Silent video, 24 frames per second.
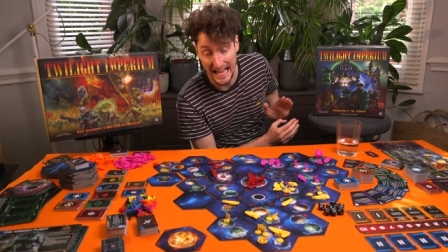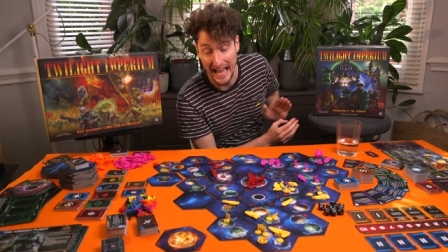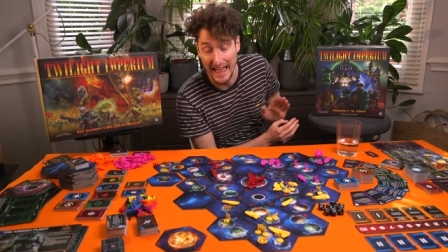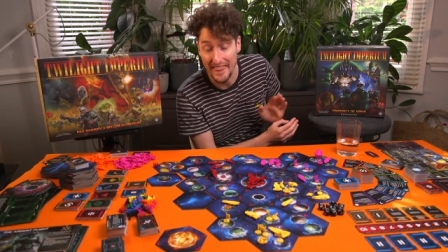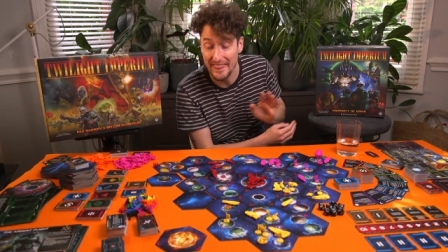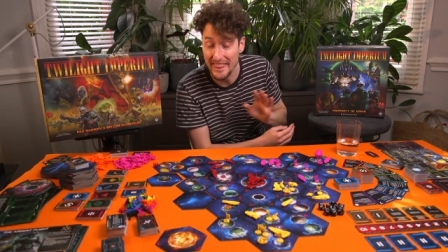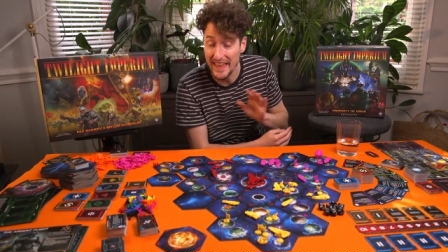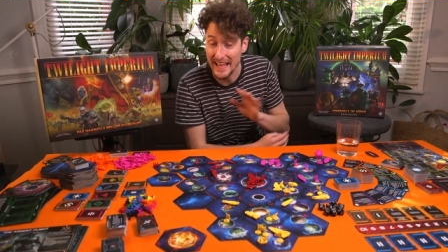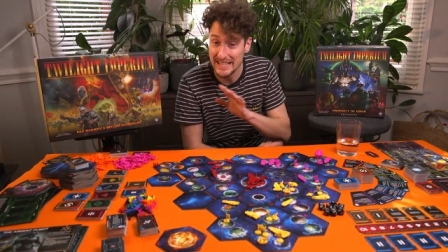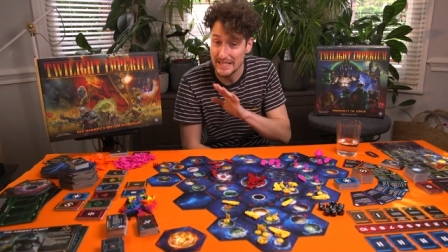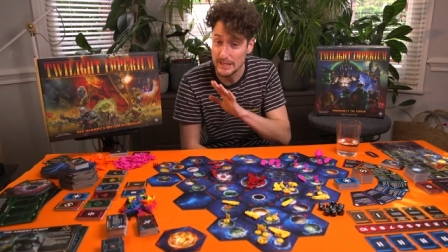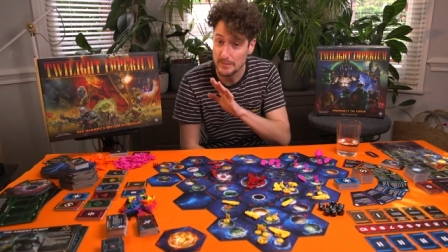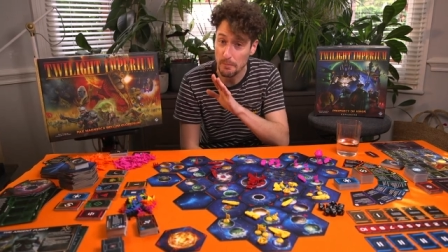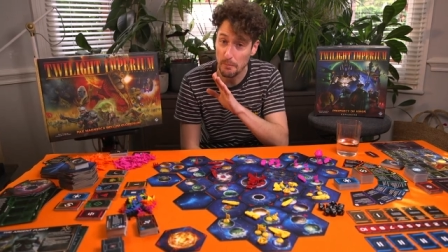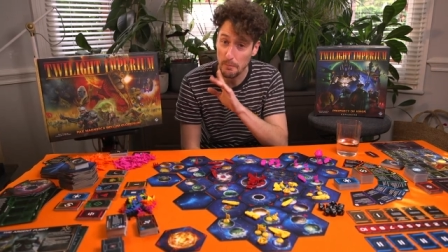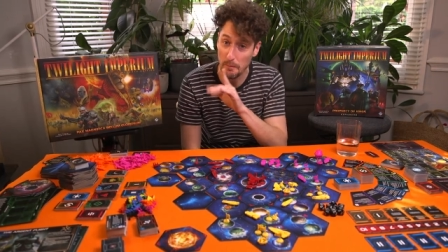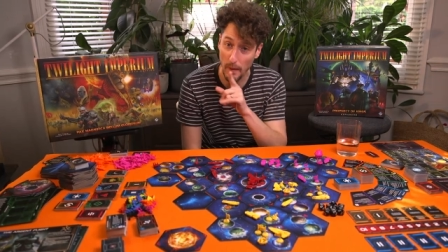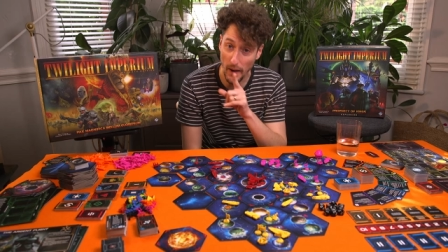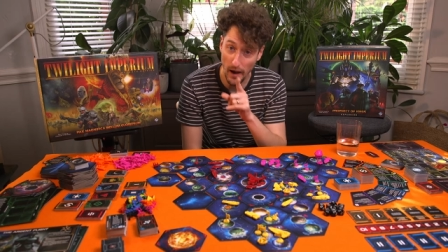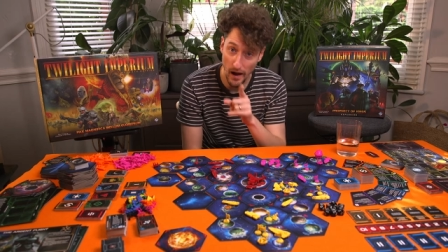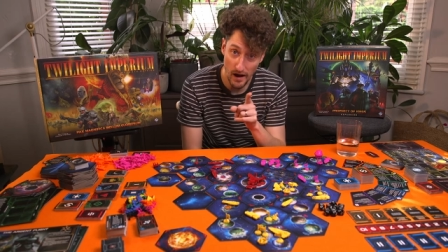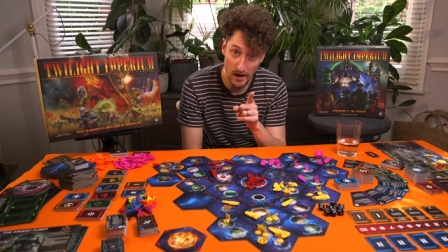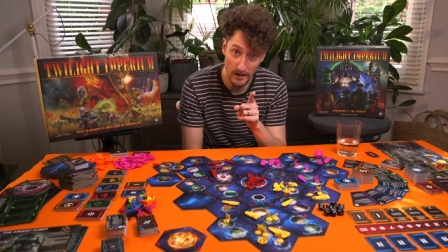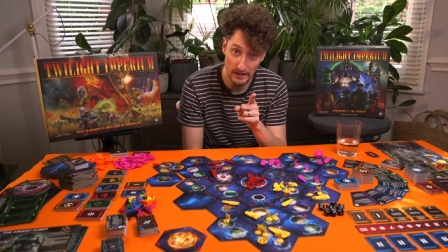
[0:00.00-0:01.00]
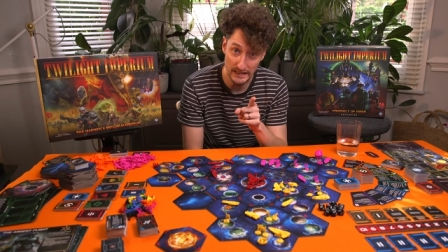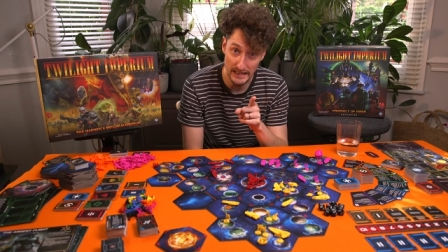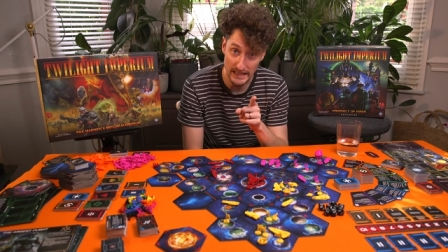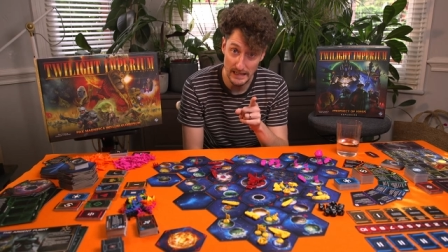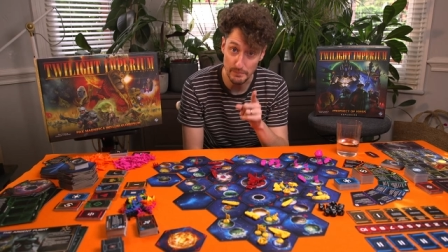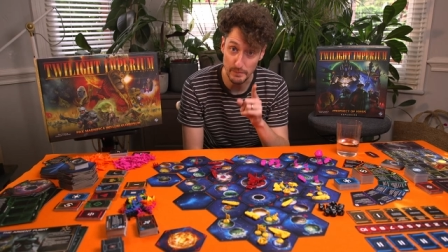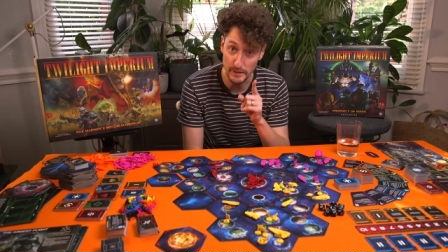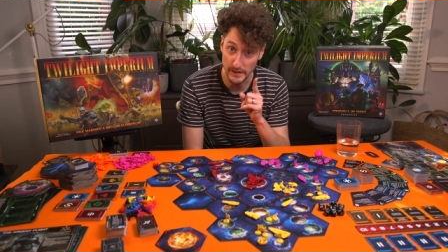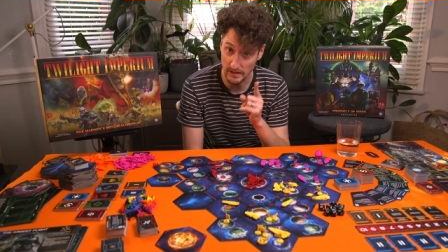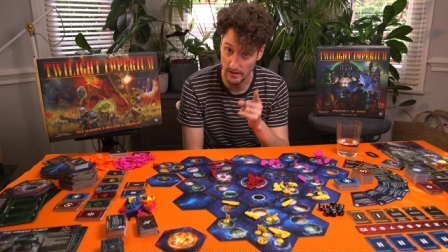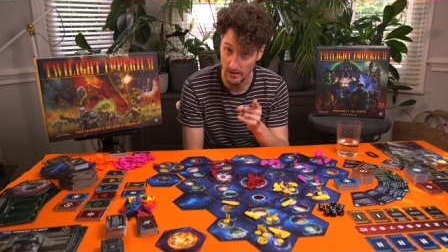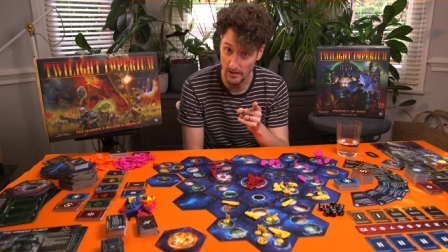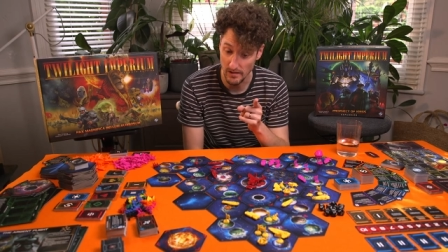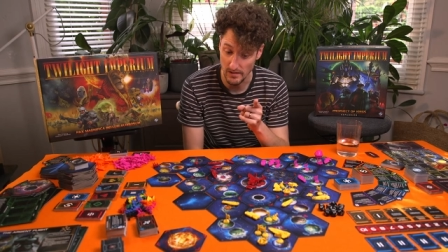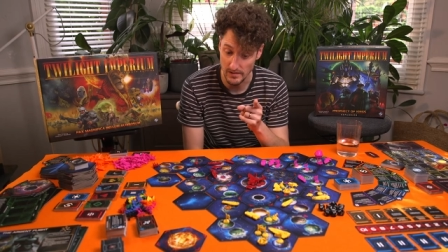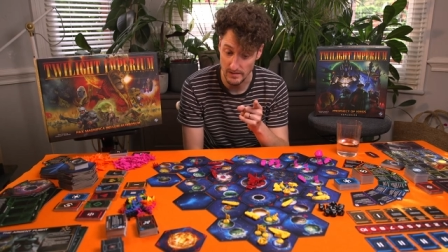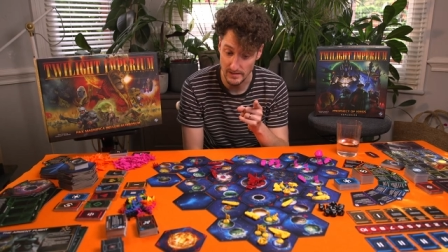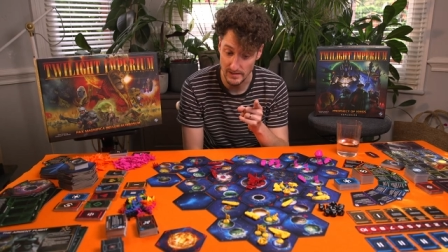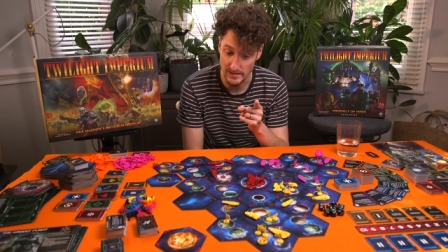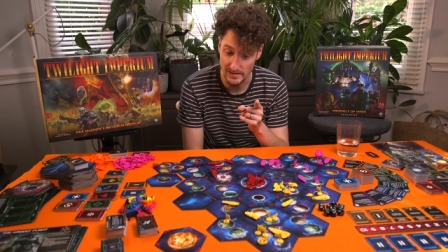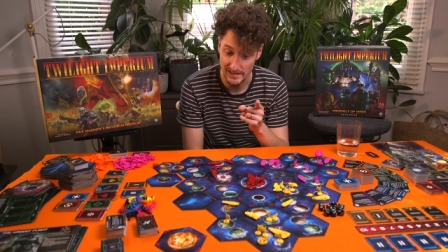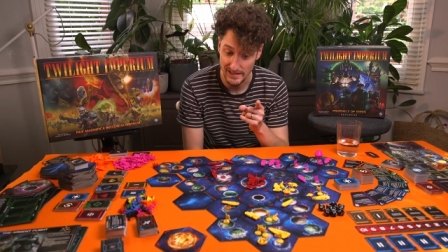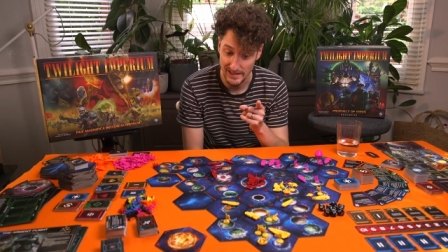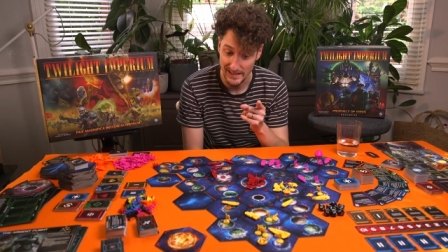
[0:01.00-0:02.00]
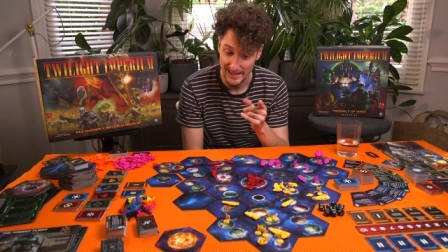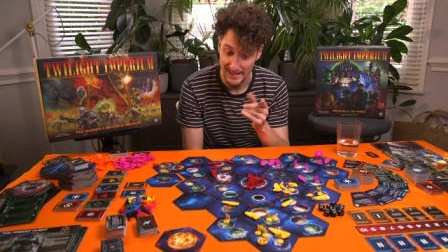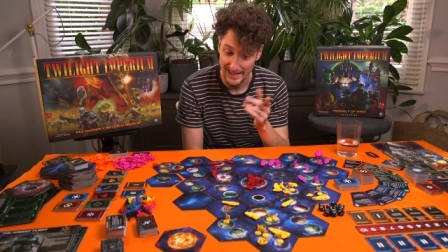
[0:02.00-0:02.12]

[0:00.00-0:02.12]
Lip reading: And that's partly because